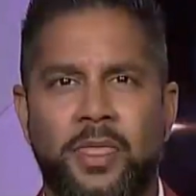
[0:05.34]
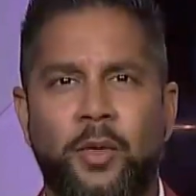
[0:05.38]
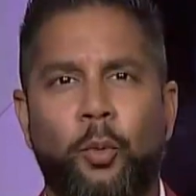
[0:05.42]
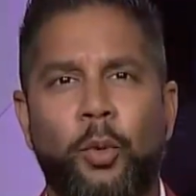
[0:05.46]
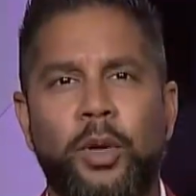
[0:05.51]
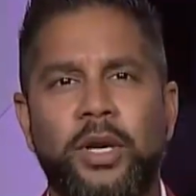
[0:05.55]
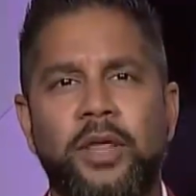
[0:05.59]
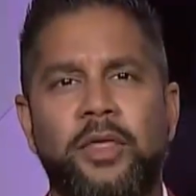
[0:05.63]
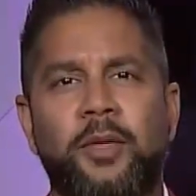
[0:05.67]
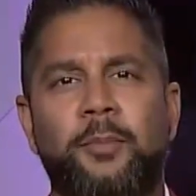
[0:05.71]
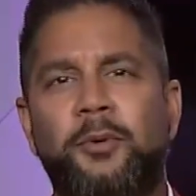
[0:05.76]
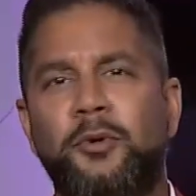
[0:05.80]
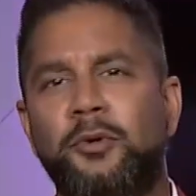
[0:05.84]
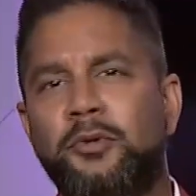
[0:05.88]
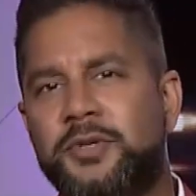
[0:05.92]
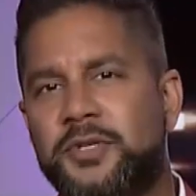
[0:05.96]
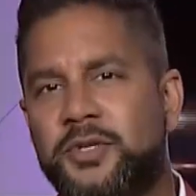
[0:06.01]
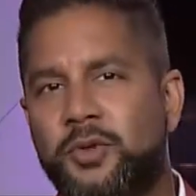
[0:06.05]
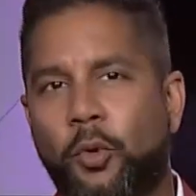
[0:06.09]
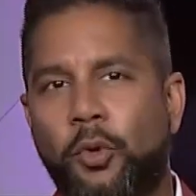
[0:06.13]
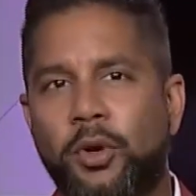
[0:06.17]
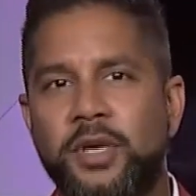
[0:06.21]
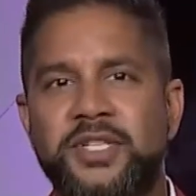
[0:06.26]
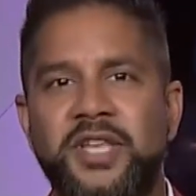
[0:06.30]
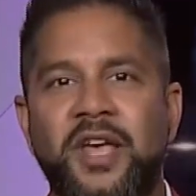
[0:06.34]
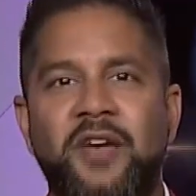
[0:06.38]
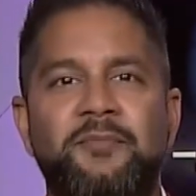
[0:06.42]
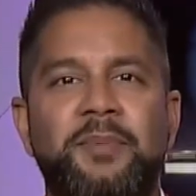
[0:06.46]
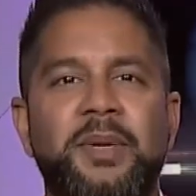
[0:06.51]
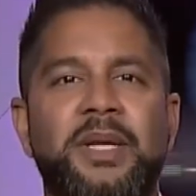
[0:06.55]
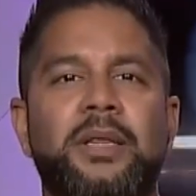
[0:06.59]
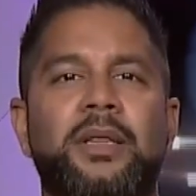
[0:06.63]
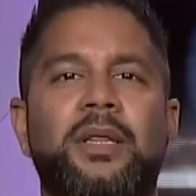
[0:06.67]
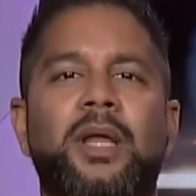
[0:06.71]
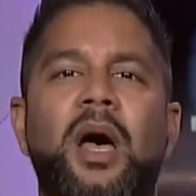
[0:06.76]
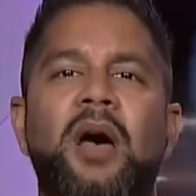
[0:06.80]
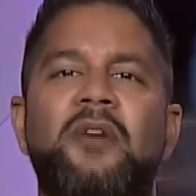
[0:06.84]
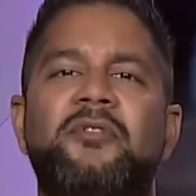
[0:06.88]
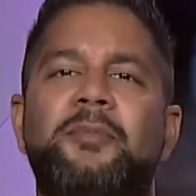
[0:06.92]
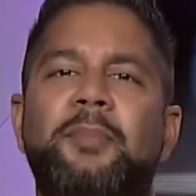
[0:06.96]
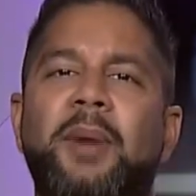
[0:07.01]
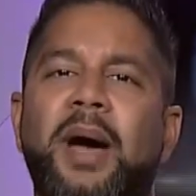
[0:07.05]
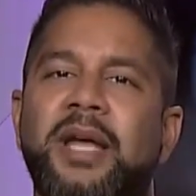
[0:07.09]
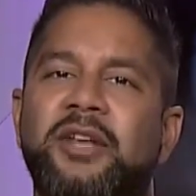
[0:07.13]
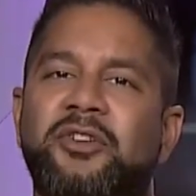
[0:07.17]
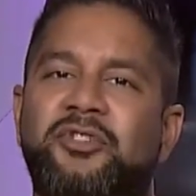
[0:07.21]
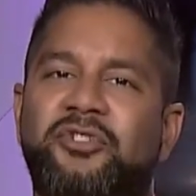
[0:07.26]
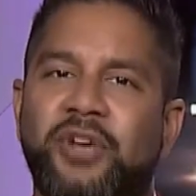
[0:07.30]
Winnie the Pooh stories have been loved
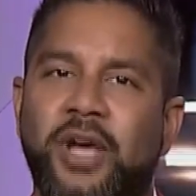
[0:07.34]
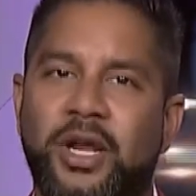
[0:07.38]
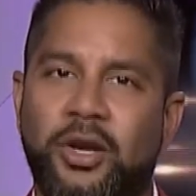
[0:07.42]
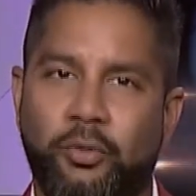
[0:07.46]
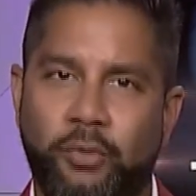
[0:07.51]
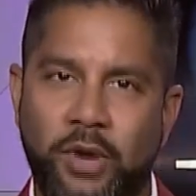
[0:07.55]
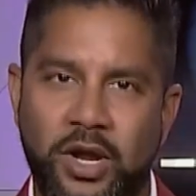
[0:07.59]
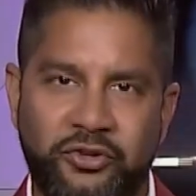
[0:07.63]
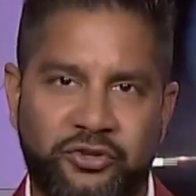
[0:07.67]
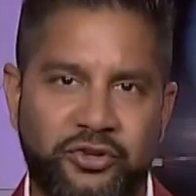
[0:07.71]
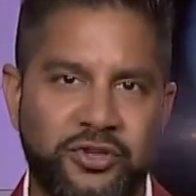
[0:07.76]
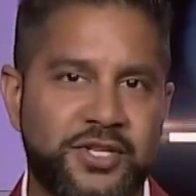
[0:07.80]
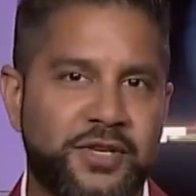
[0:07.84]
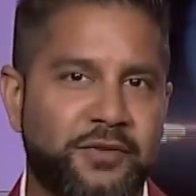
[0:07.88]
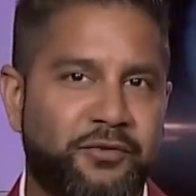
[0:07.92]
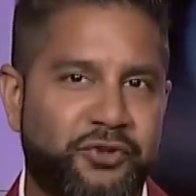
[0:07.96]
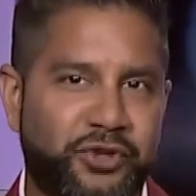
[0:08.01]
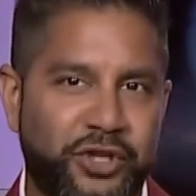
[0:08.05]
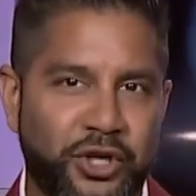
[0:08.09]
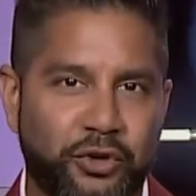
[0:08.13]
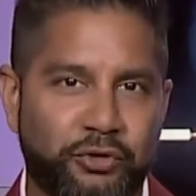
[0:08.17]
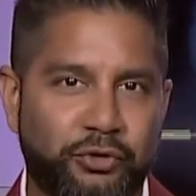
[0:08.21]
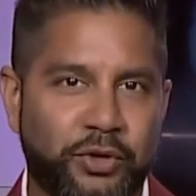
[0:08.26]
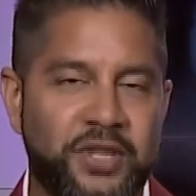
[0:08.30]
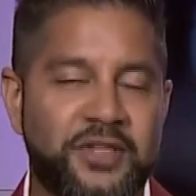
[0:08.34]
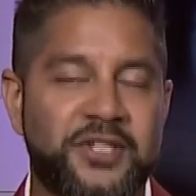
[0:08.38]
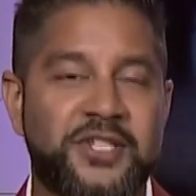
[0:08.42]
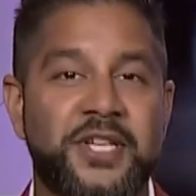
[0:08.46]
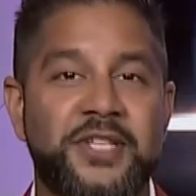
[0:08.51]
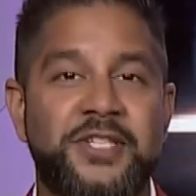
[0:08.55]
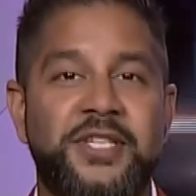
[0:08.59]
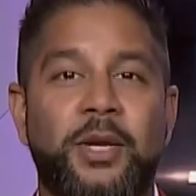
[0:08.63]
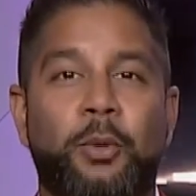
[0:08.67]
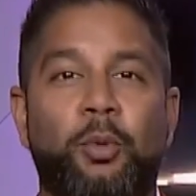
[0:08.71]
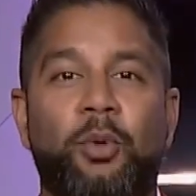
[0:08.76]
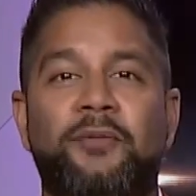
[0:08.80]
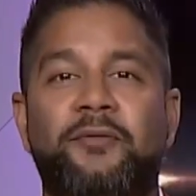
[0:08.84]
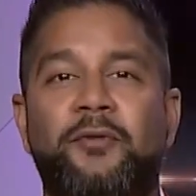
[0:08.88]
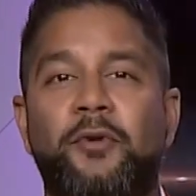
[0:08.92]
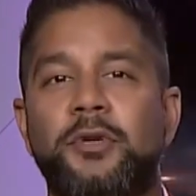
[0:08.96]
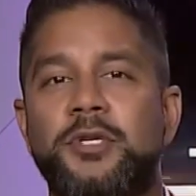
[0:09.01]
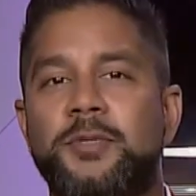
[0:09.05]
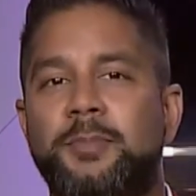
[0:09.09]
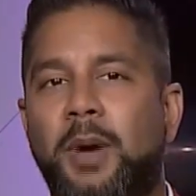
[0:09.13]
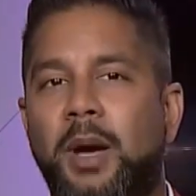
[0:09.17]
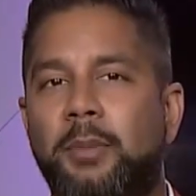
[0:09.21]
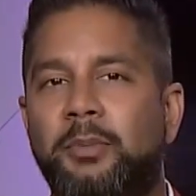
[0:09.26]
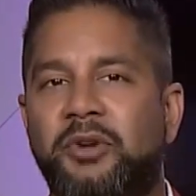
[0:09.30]
by generations of children since they were first
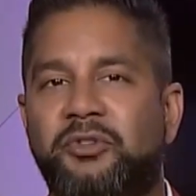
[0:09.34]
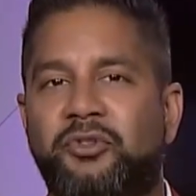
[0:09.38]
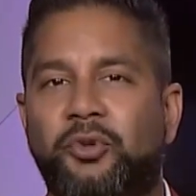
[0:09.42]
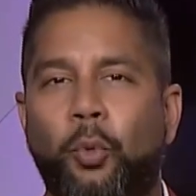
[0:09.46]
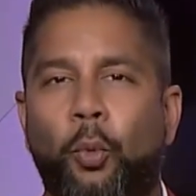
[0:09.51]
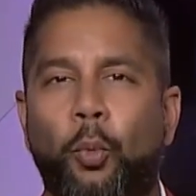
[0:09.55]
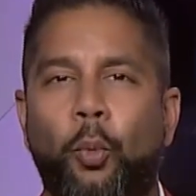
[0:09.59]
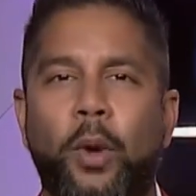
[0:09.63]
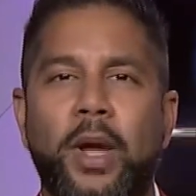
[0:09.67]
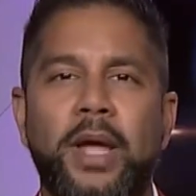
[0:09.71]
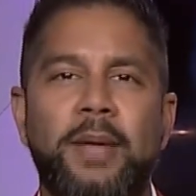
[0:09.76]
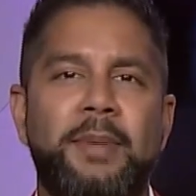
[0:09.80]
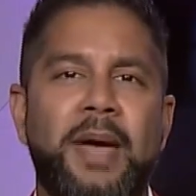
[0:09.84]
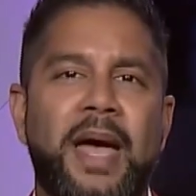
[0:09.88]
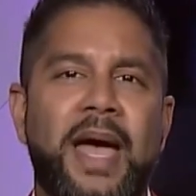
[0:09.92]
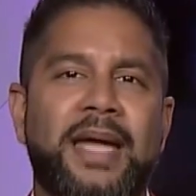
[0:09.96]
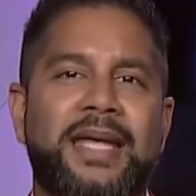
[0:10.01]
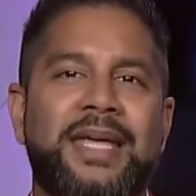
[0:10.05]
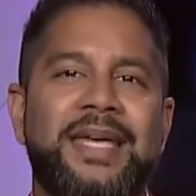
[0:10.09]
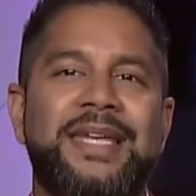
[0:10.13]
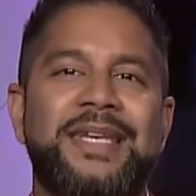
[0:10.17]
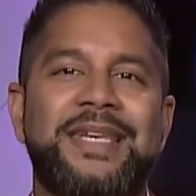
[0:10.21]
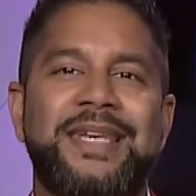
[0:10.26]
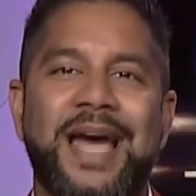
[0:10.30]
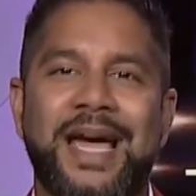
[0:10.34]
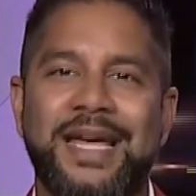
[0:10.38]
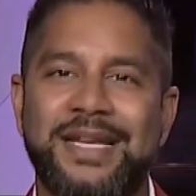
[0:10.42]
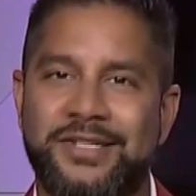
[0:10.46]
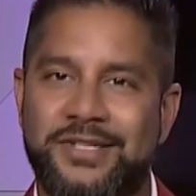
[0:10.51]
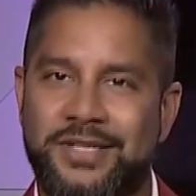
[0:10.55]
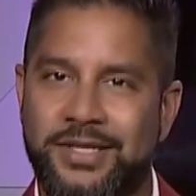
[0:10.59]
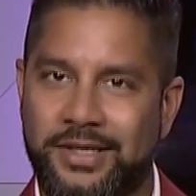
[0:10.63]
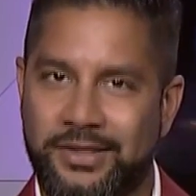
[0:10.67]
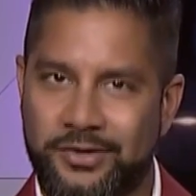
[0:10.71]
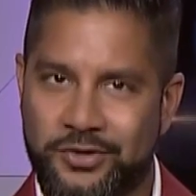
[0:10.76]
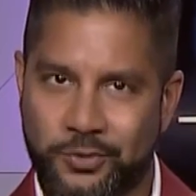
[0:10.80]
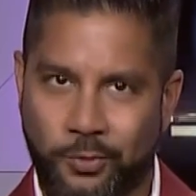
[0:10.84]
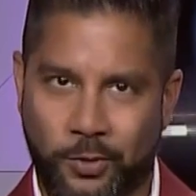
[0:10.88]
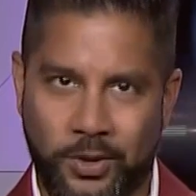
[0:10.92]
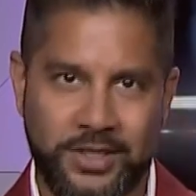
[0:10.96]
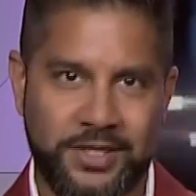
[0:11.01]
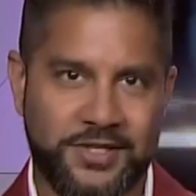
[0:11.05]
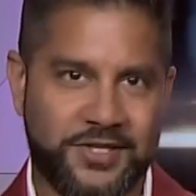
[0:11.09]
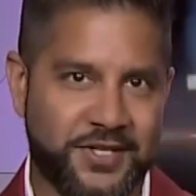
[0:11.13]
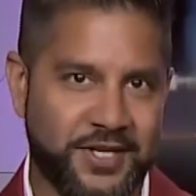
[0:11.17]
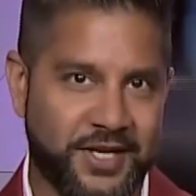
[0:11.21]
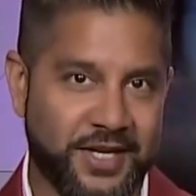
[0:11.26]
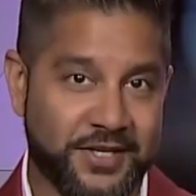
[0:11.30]
published way back in
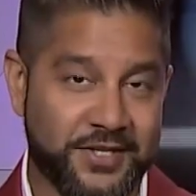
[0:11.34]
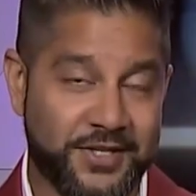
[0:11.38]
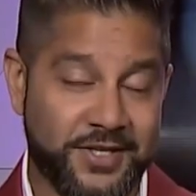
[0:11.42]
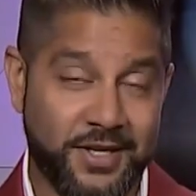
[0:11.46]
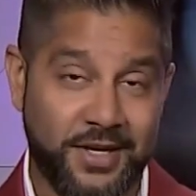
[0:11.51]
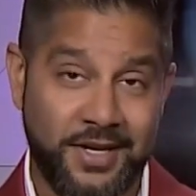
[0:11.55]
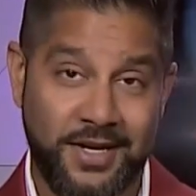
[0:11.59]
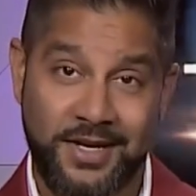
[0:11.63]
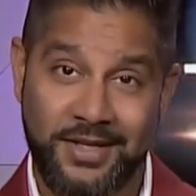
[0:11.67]
1926.